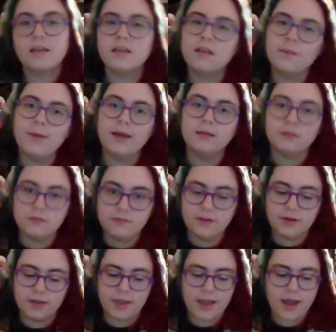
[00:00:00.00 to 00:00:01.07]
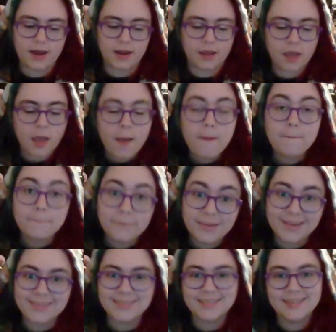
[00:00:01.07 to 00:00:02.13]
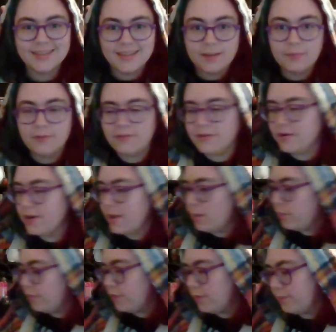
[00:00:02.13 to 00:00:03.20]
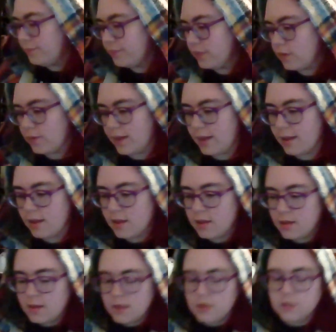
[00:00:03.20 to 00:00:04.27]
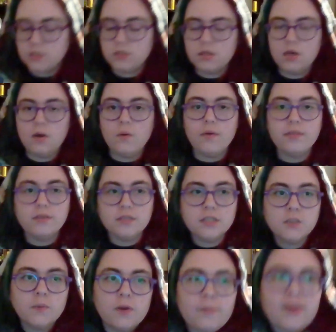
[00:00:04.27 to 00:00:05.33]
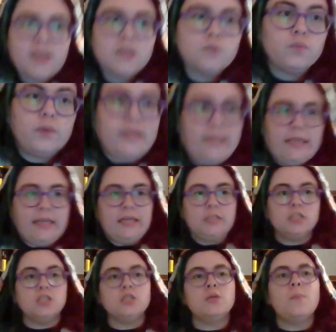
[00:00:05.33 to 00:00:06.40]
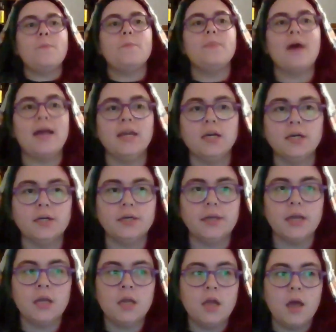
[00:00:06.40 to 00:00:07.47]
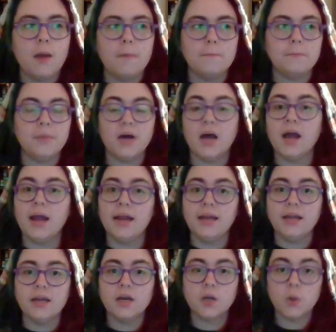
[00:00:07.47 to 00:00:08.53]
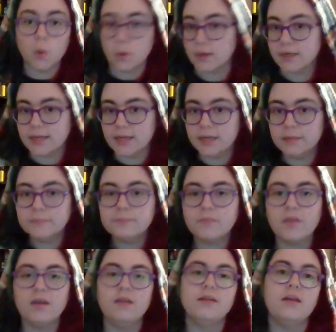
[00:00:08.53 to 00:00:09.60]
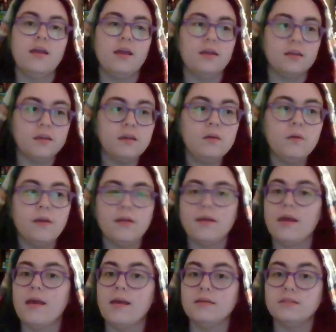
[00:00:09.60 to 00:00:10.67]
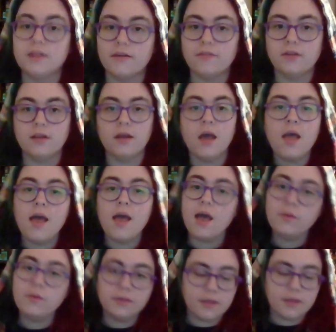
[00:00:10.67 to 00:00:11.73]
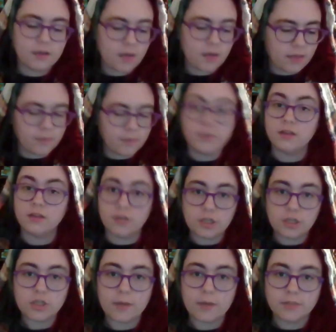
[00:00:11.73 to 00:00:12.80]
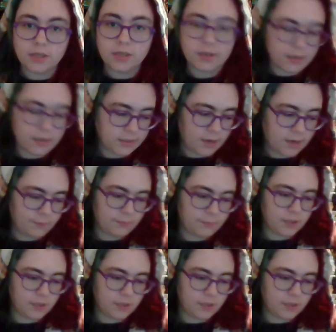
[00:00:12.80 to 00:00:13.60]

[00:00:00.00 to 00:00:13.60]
come on, very chaotic, but can be very helpful. Okay, so this experiment is really inspired by Cordy, aka Q, aka Stephanie. I will link them in the description down